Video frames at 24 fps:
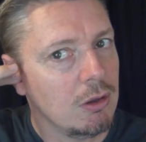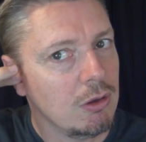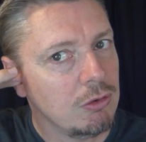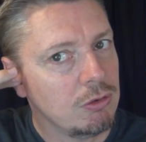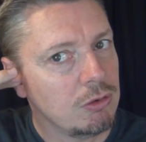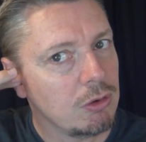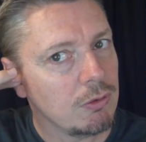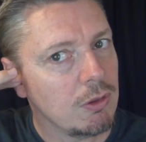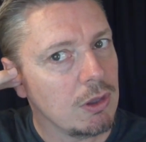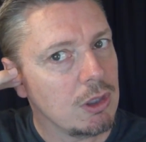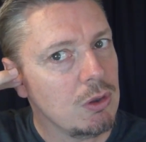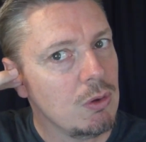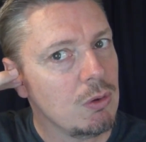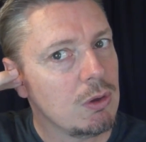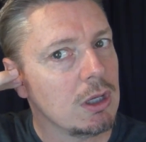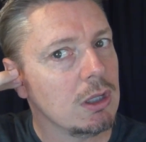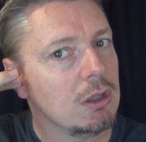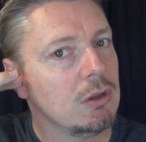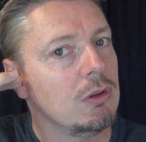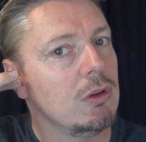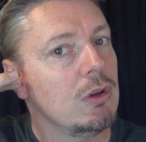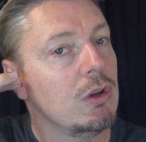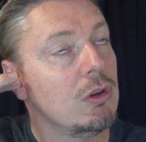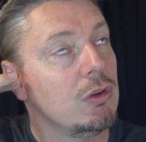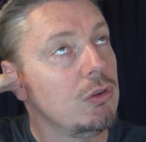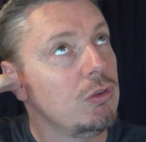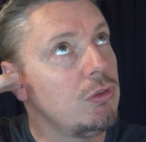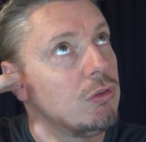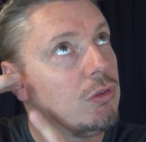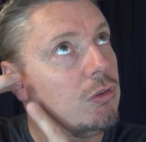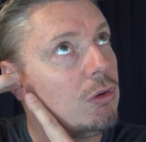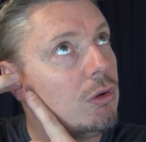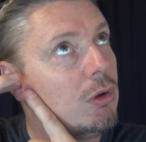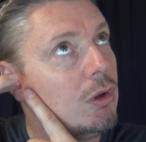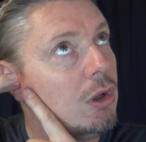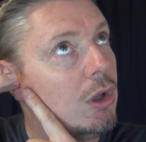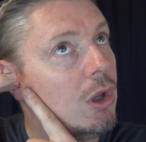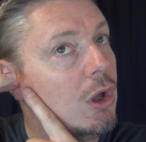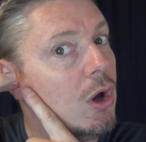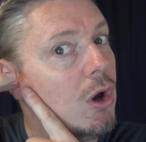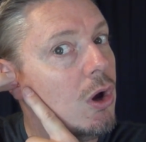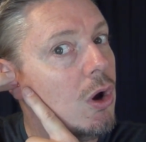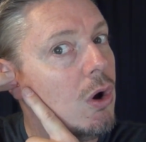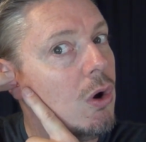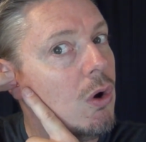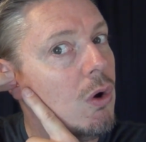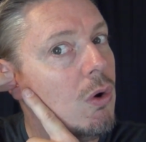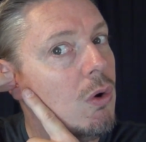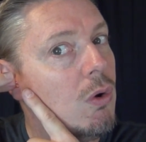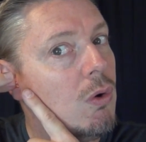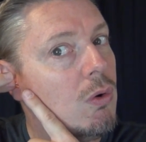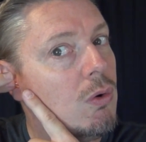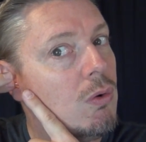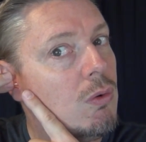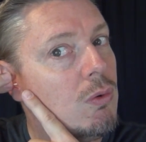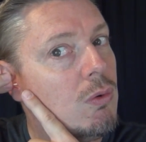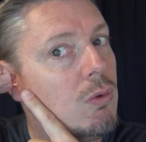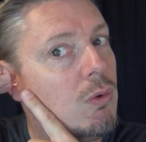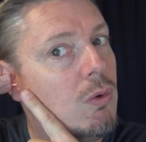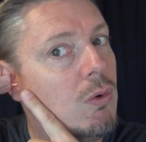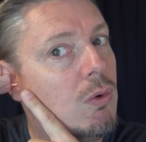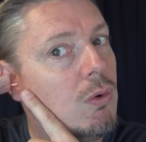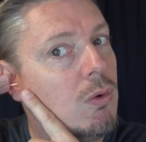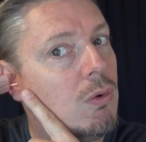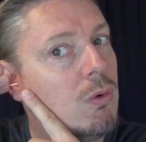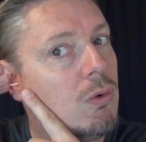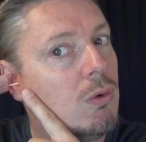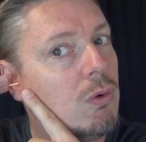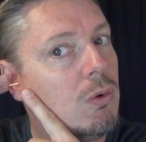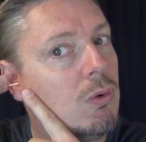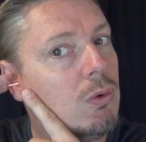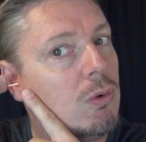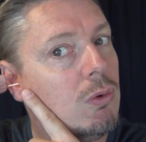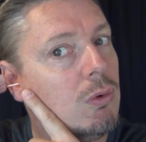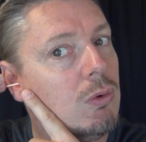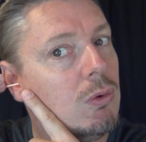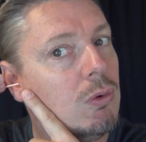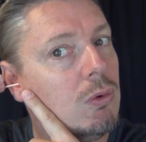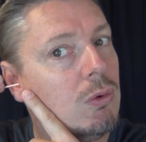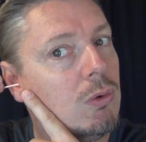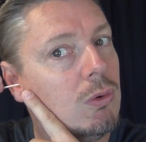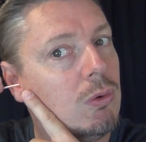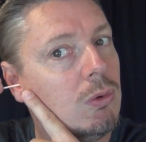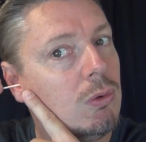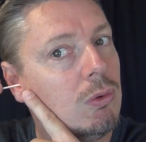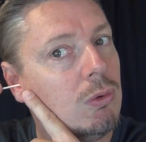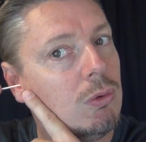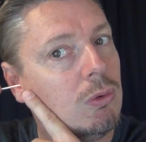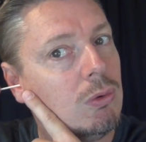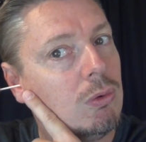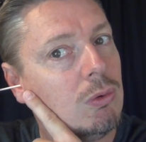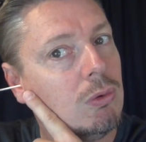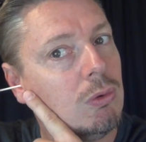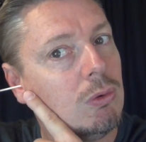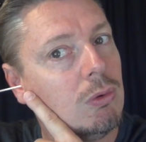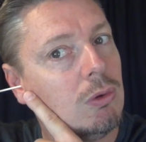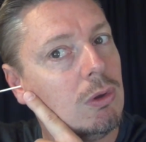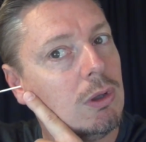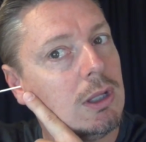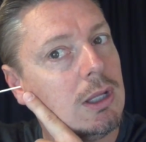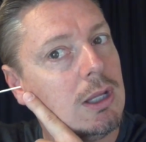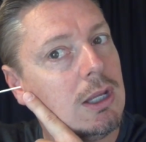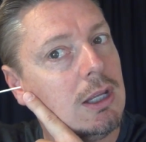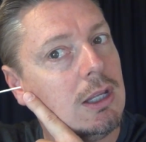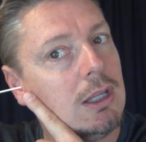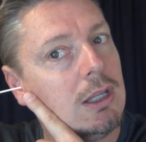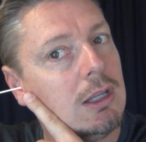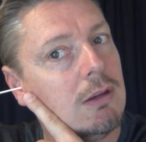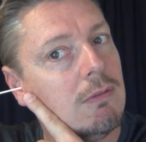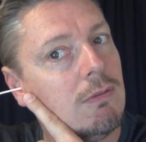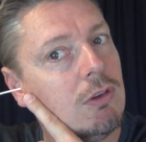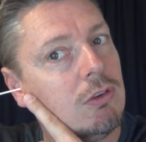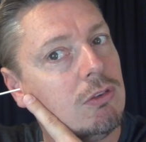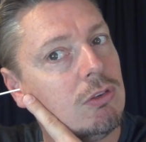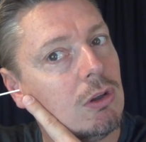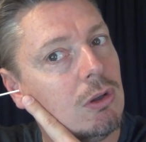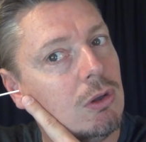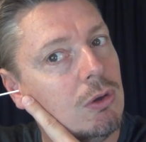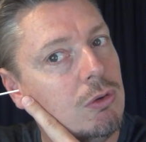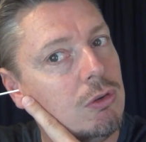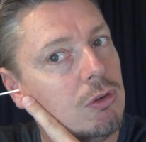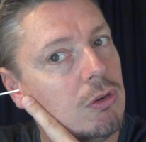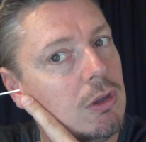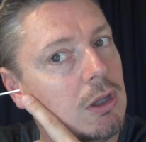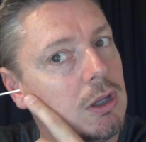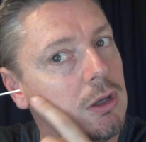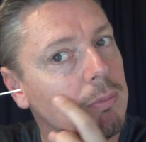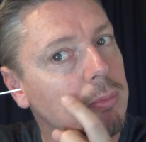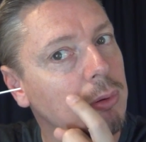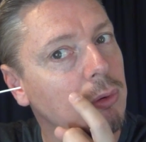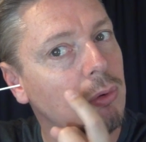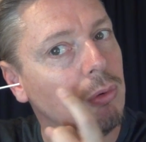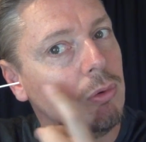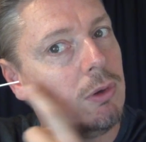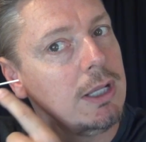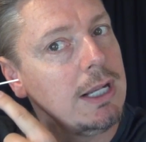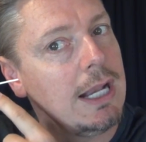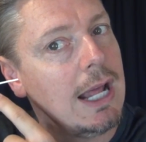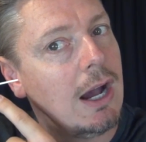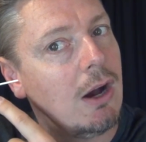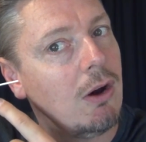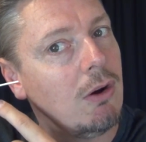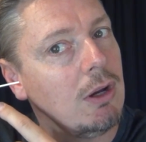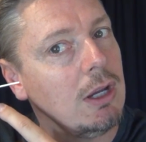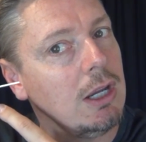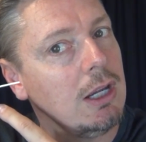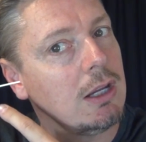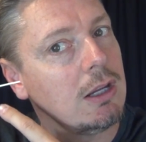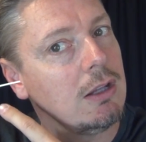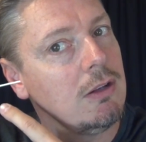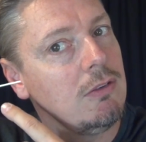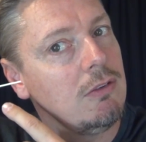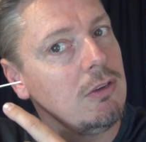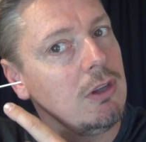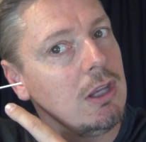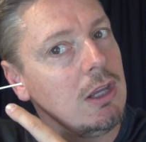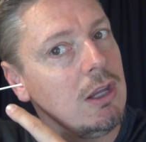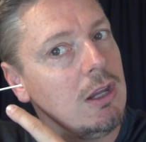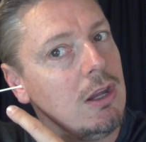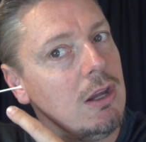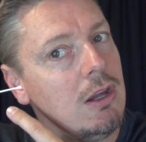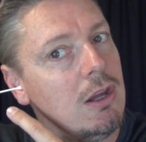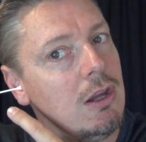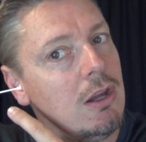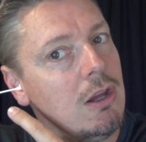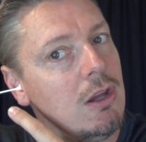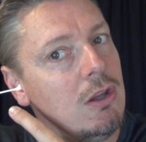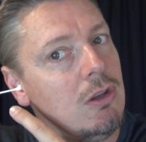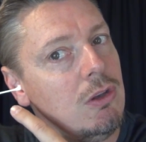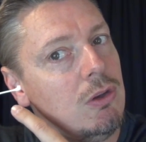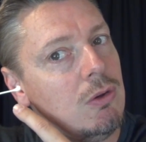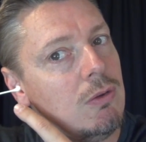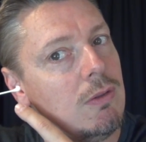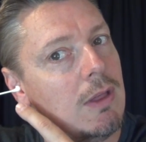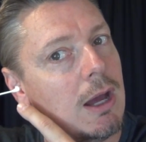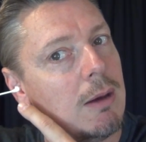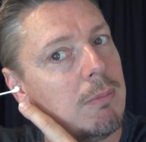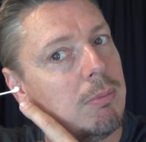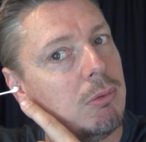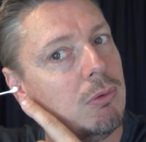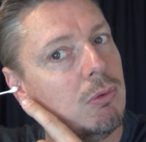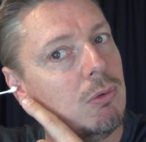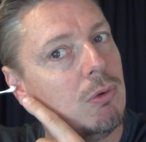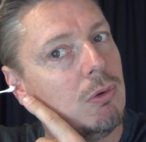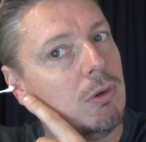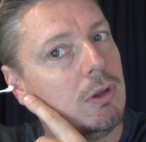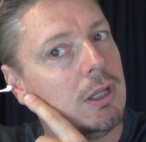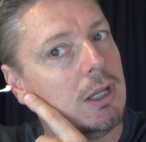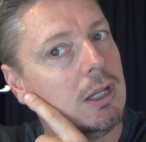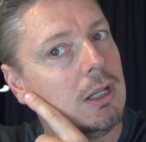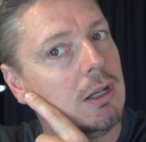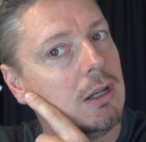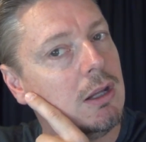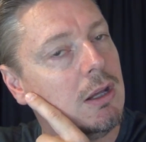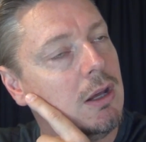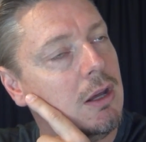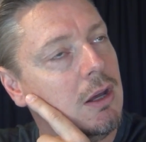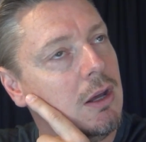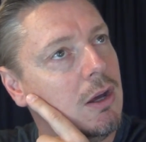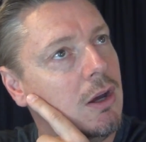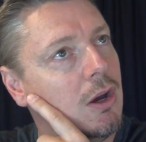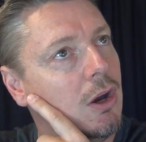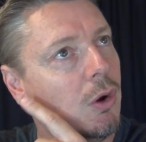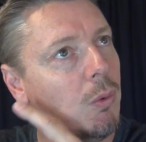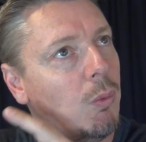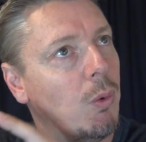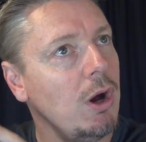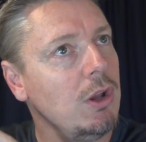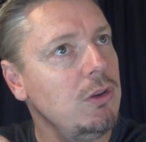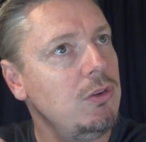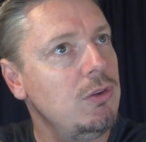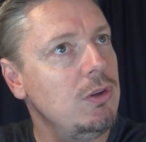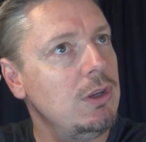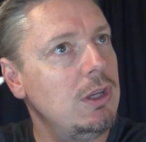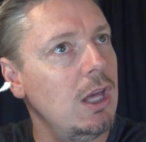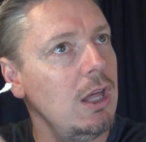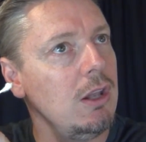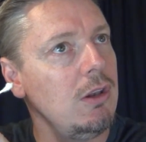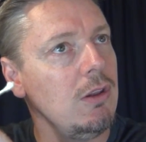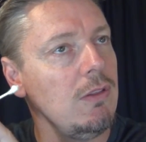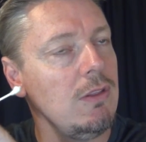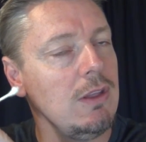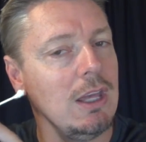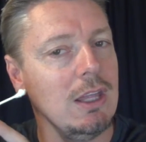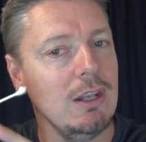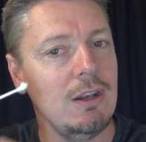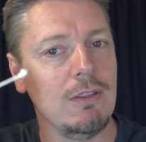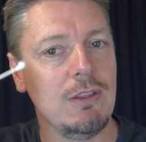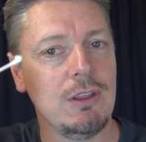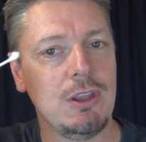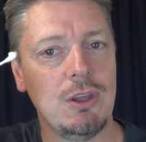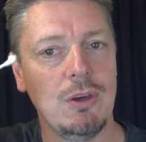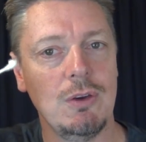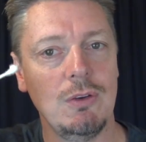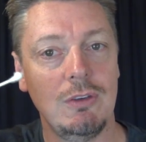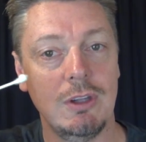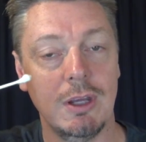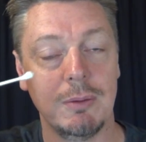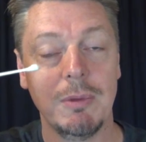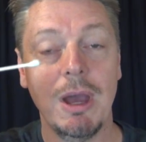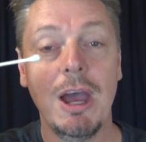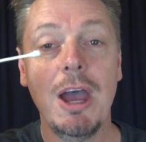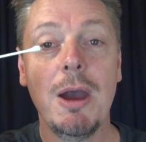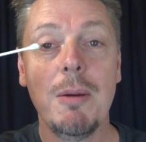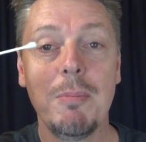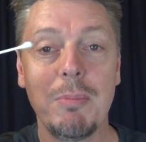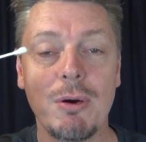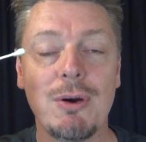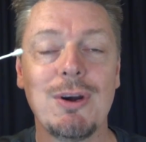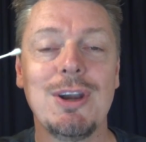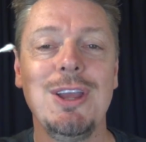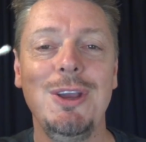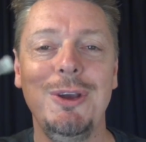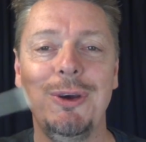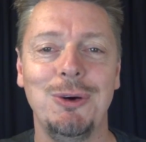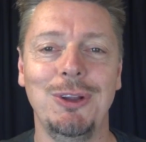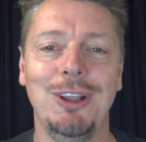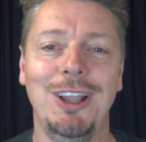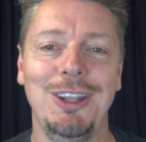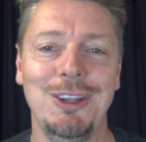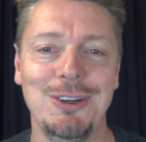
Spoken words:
so that you can slowly give this illusion that you're pulling out and continue that pulling once you get to the end of the Q-tip. Pretty cool